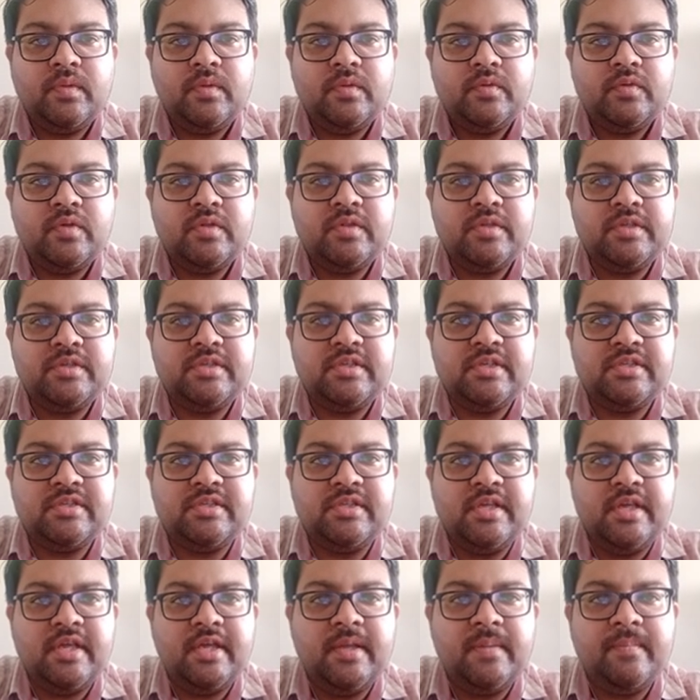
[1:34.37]
So this is
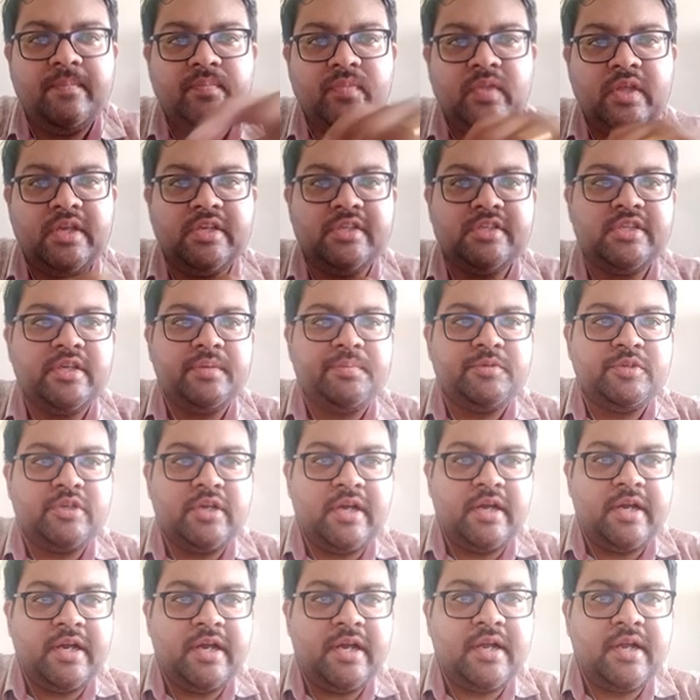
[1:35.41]
the
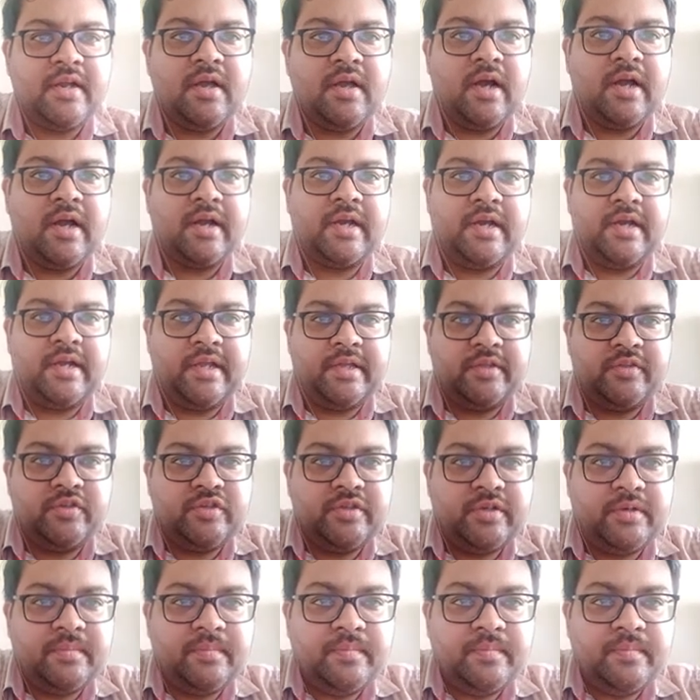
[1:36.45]
Inception Net architecture.